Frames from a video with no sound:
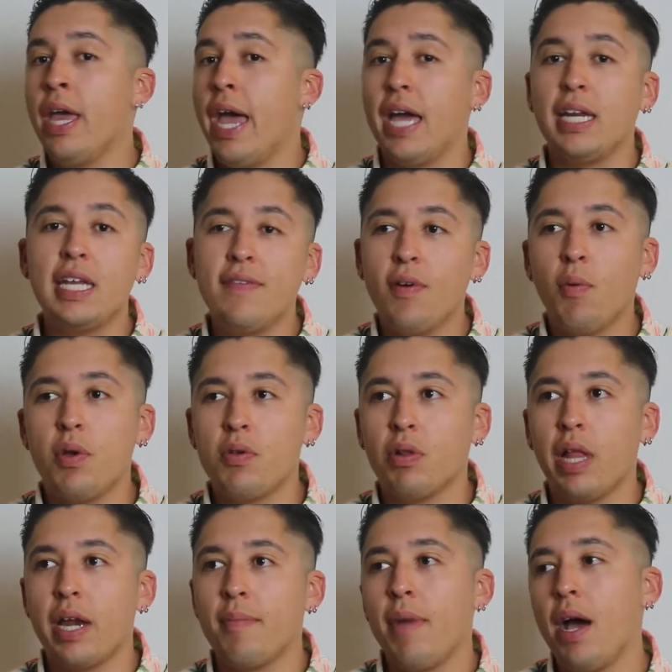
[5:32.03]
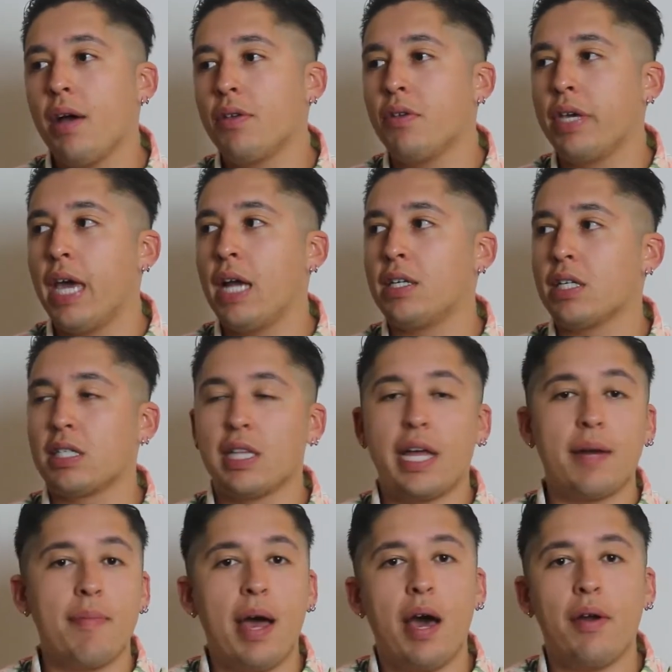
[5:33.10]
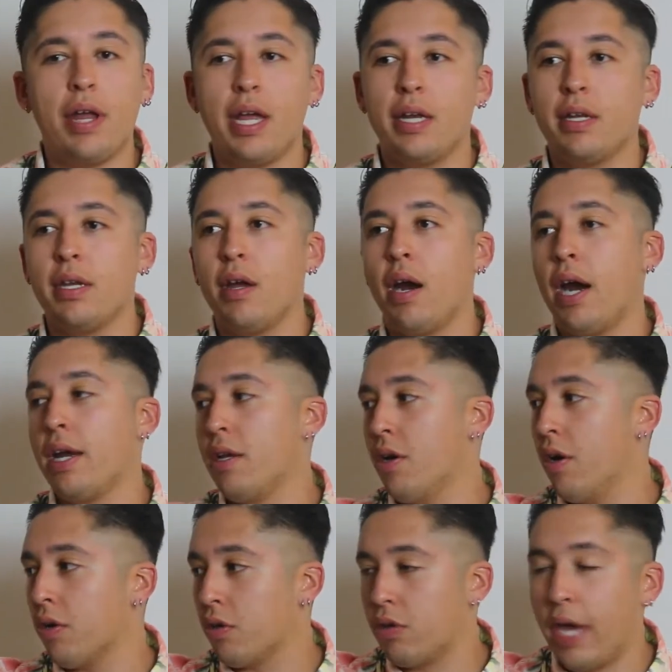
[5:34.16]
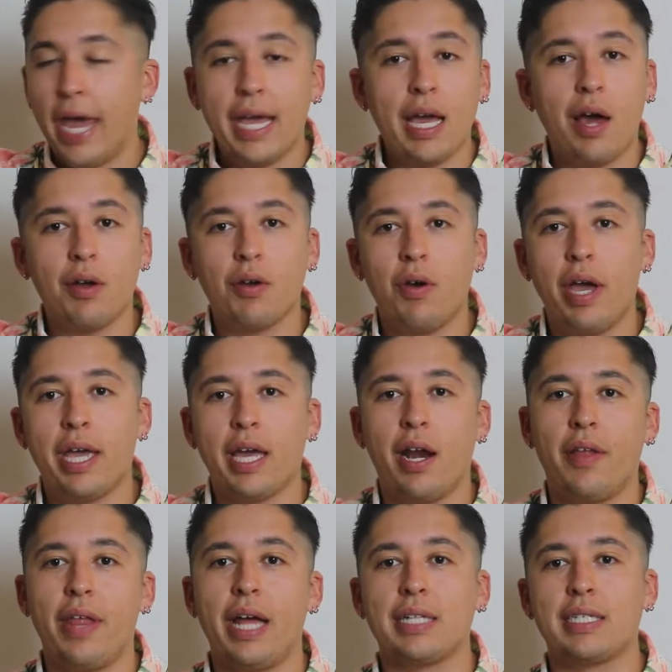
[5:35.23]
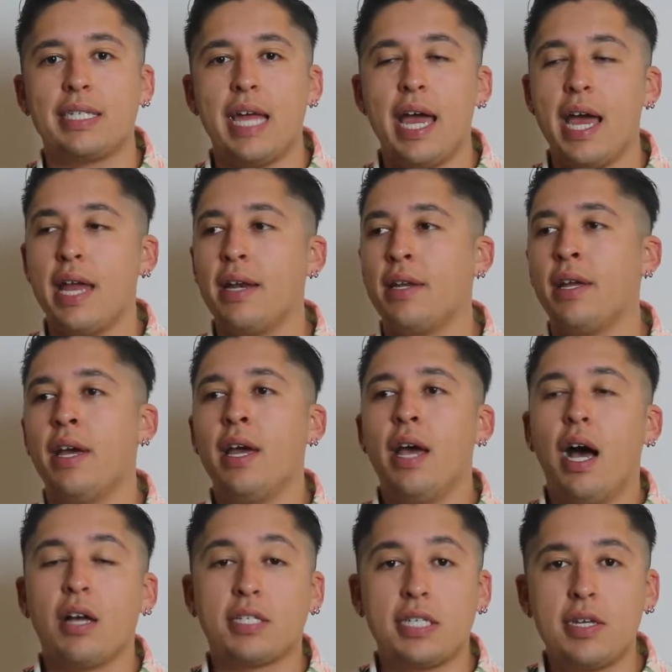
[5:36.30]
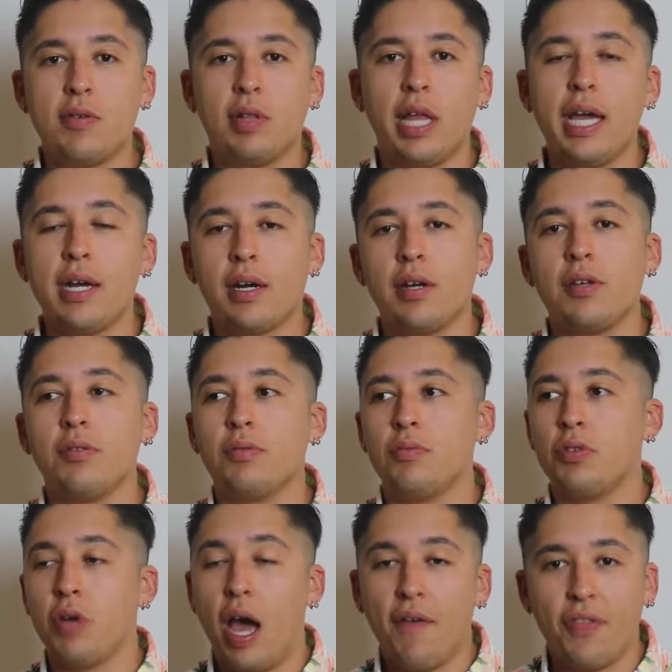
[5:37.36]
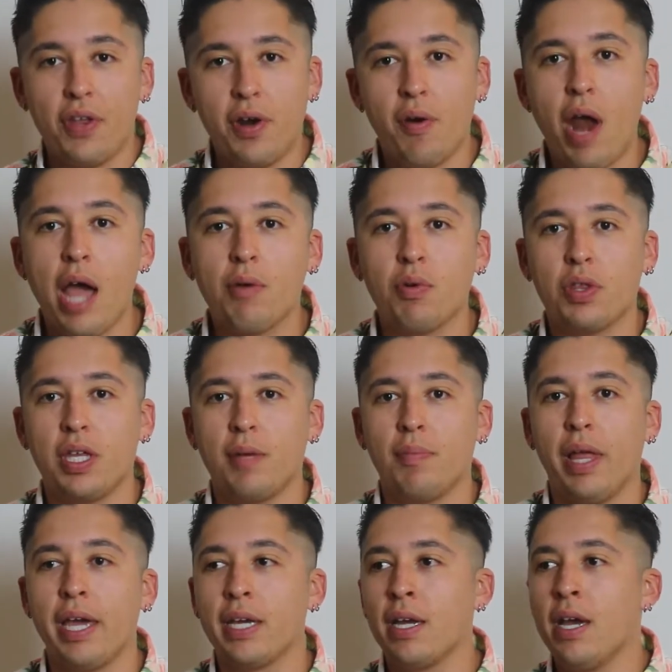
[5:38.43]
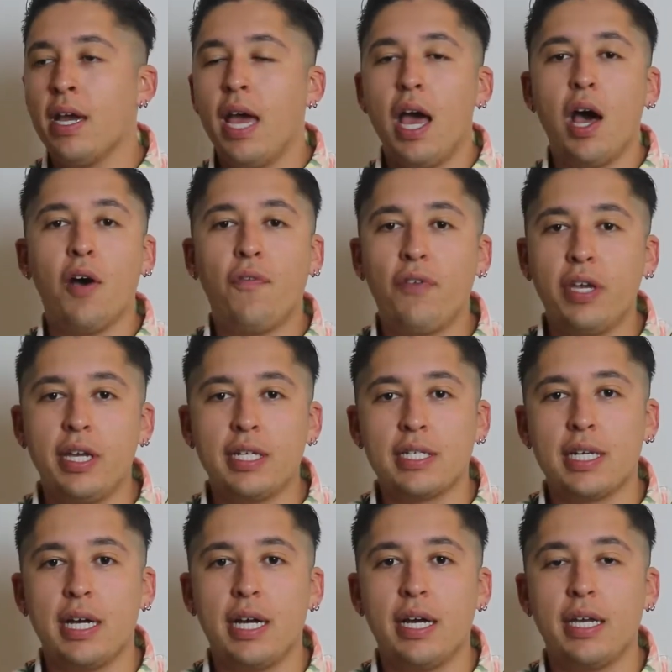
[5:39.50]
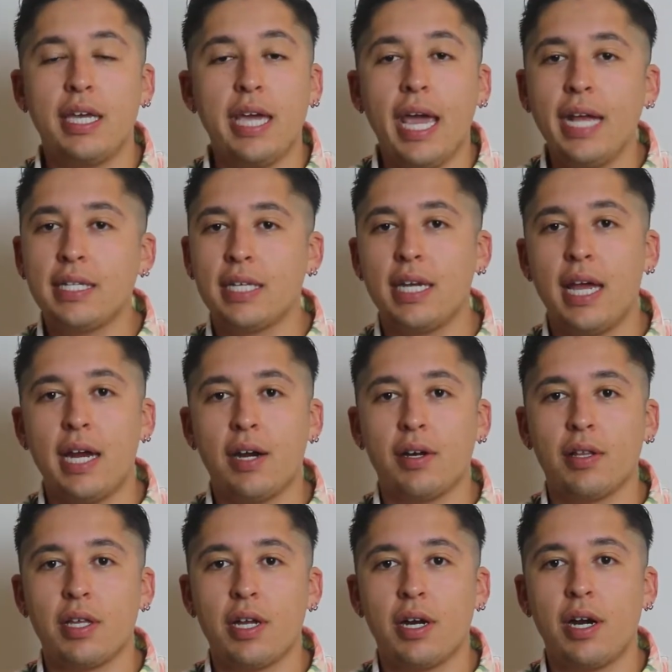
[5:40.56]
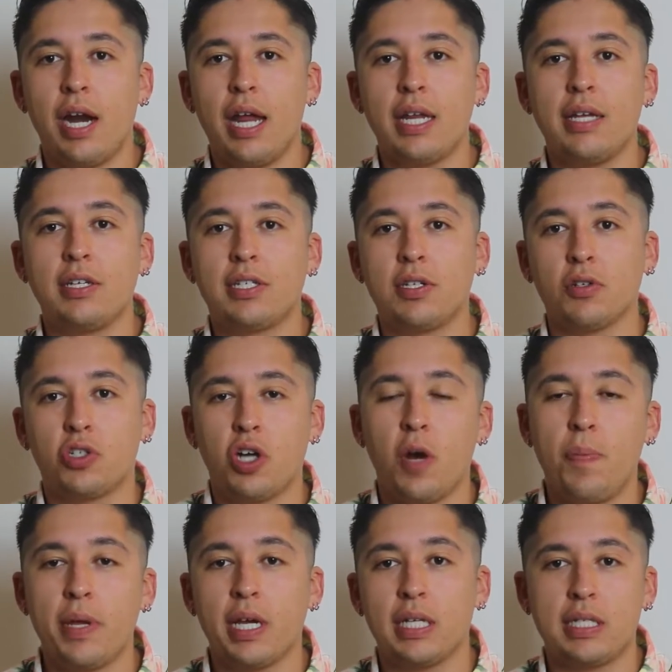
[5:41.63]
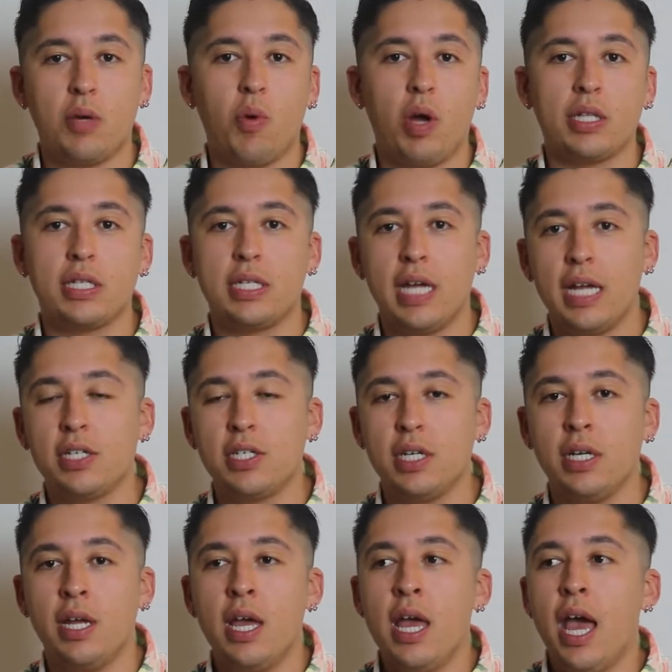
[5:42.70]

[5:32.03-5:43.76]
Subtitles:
And even when you let them out, you can't just let them out and go hang out on that stand, I'll see you later. You have to interact with him. Like Alfie he ate today earlier and he's still chirping because he wants attention.